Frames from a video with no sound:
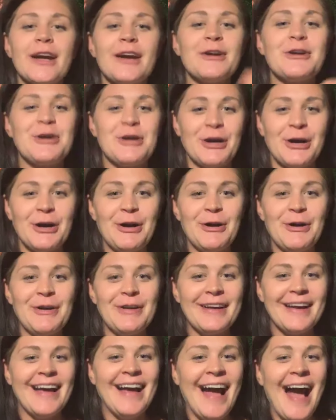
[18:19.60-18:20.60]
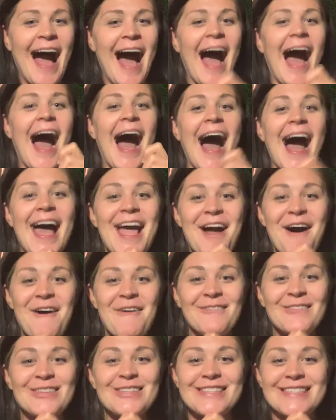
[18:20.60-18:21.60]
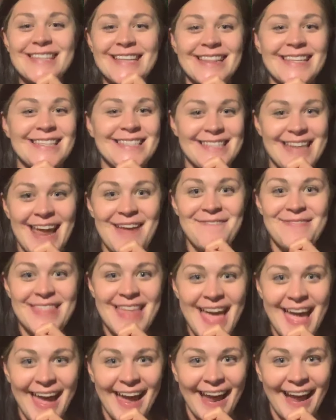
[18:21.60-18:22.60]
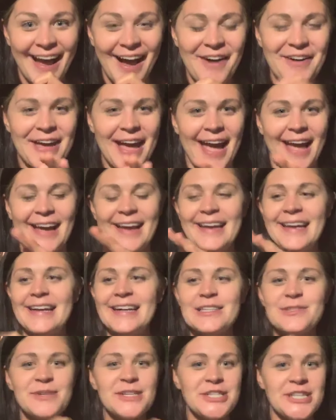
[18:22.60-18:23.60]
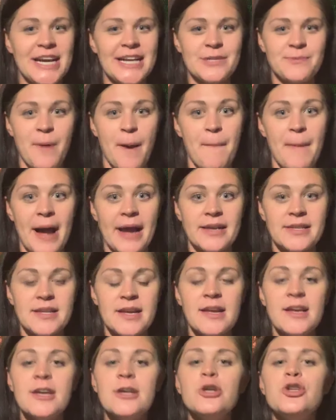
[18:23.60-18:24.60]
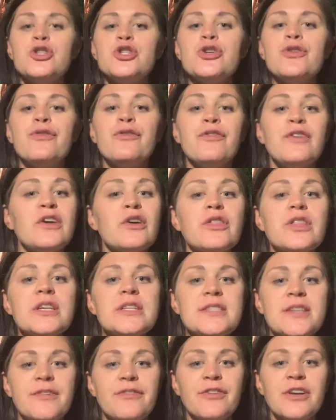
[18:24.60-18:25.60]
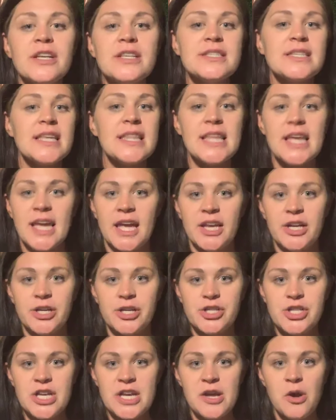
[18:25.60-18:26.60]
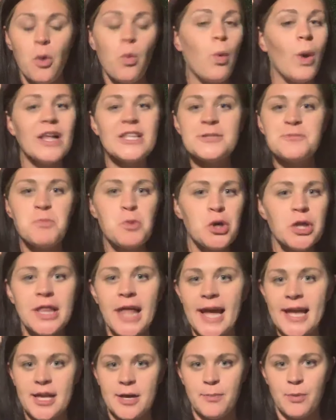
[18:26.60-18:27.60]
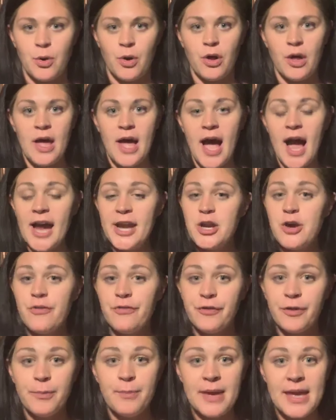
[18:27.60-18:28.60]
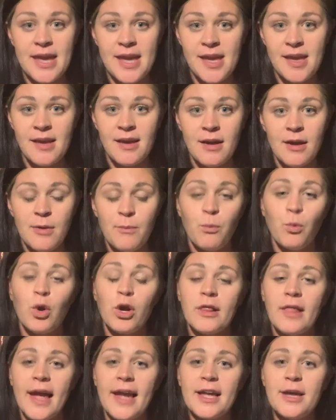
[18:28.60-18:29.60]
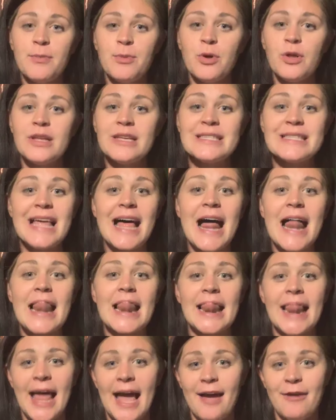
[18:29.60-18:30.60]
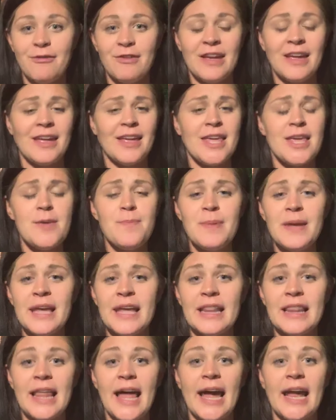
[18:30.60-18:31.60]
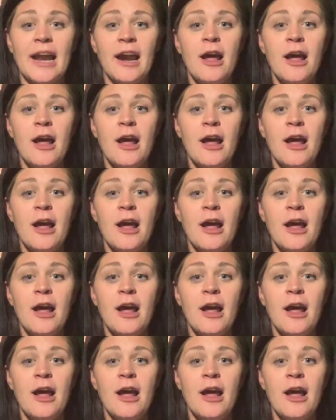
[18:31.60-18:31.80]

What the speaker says: Girl, I almost did the same thing. Okay, here's what changed my mind. Do you feel the difference in the energy? What's more likable? I know for me, more likable is laughing, keeping it light.